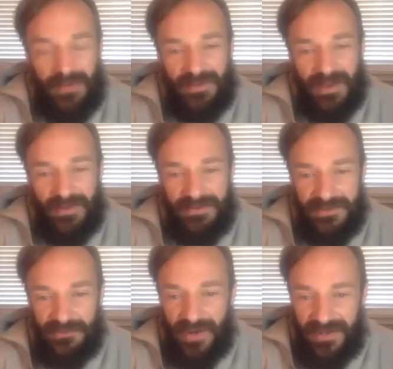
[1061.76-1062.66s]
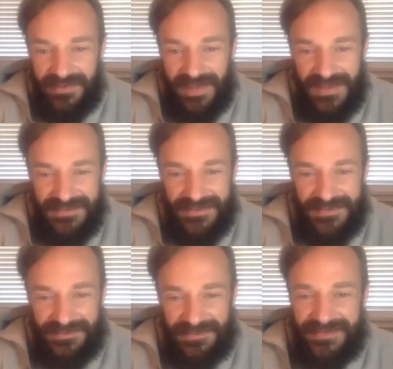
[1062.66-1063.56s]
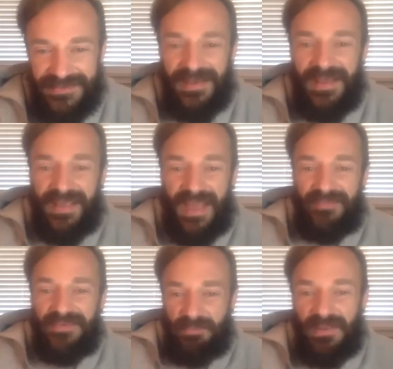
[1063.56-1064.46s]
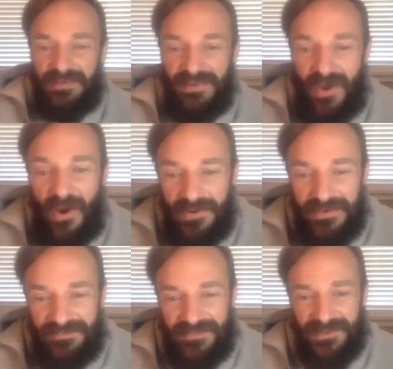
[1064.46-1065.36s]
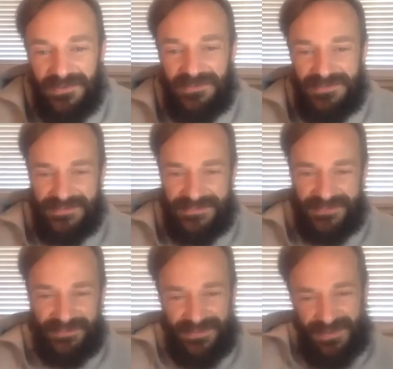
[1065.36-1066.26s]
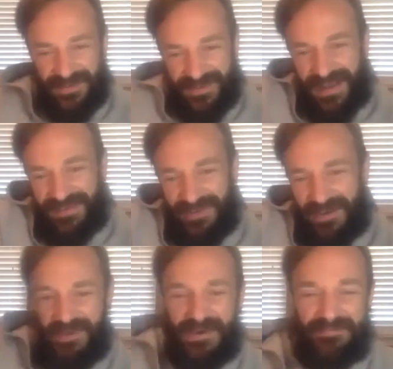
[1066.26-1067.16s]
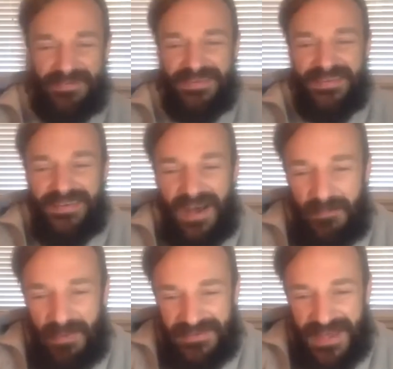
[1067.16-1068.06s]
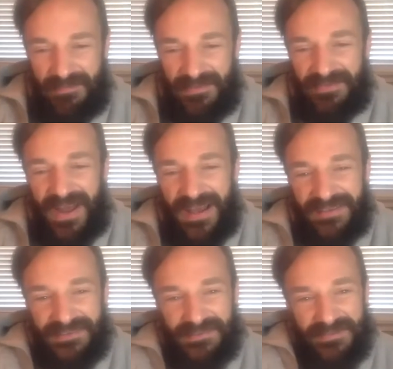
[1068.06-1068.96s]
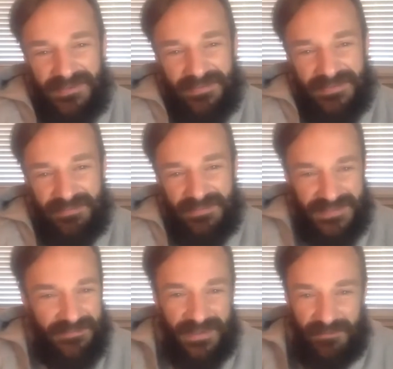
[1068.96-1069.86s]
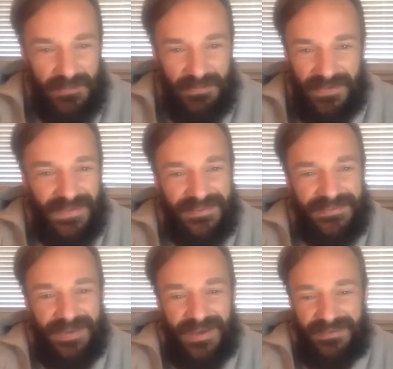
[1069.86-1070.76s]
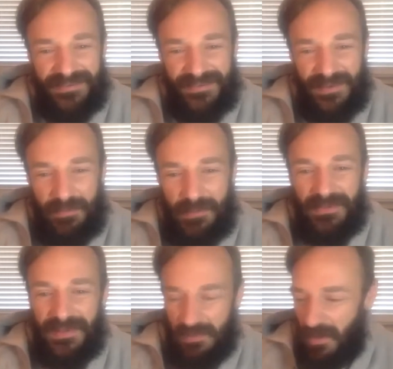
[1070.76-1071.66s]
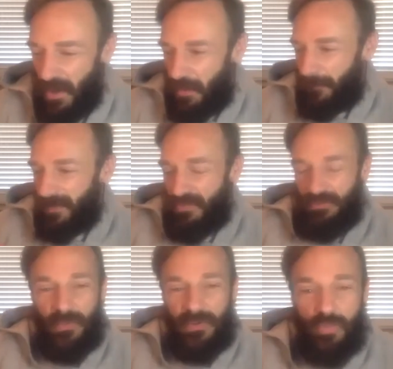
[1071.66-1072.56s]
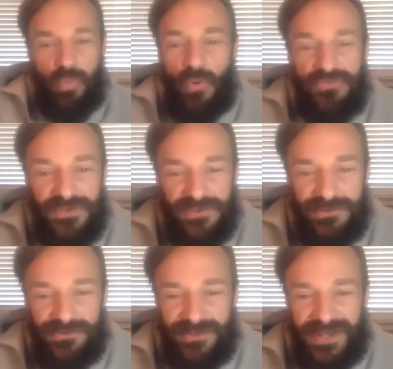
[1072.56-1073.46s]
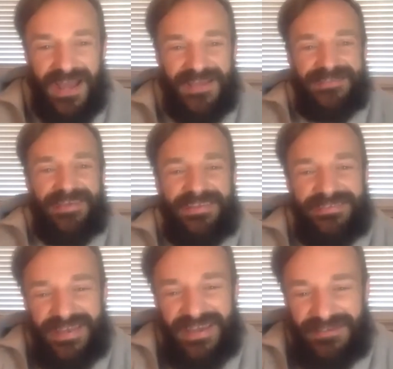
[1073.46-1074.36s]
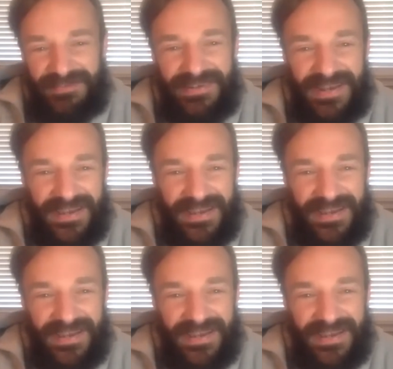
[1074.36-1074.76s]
are you guys getting recognized in the streets? Gavin, it's probably a little harder for you since you were the kind of up on top of the rock a little bit. But Timmy, are people calling you out, or are people like throwing quotes at you guys all the time?